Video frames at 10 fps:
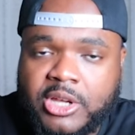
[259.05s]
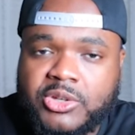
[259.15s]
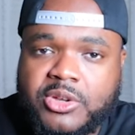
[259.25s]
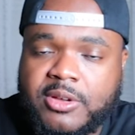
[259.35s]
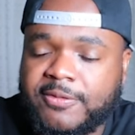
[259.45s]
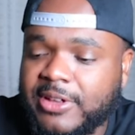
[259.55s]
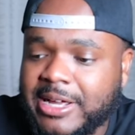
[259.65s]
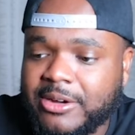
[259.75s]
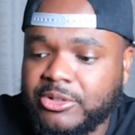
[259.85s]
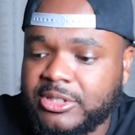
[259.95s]
you can fill it
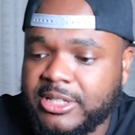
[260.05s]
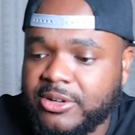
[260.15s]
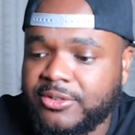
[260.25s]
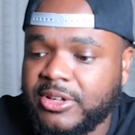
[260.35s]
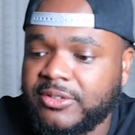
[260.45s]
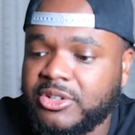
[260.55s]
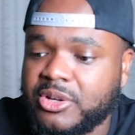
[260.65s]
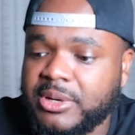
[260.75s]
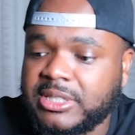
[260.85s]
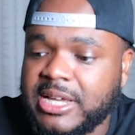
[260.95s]
out yourself if you
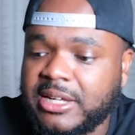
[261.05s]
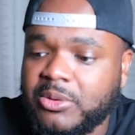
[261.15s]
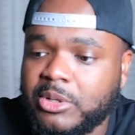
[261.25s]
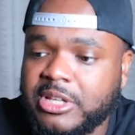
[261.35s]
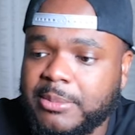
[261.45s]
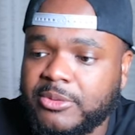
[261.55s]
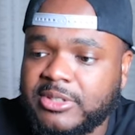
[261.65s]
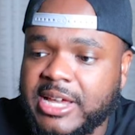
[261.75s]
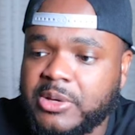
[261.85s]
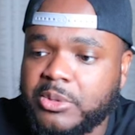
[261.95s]
know exactly what type of
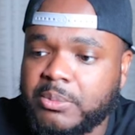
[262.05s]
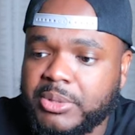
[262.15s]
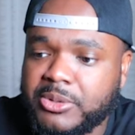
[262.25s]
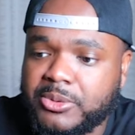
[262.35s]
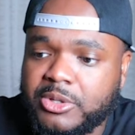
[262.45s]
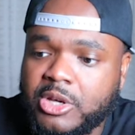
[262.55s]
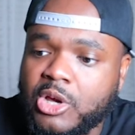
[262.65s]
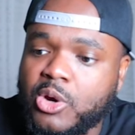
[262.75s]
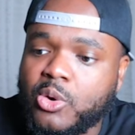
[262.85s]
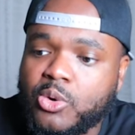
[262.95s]
site you want to build,
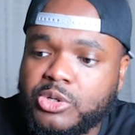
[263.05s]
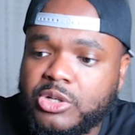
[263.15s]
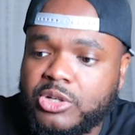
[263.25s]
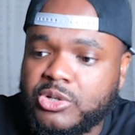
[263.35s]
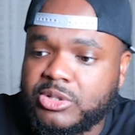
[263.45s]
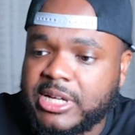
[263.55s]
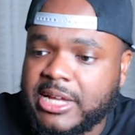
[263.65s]
or you can use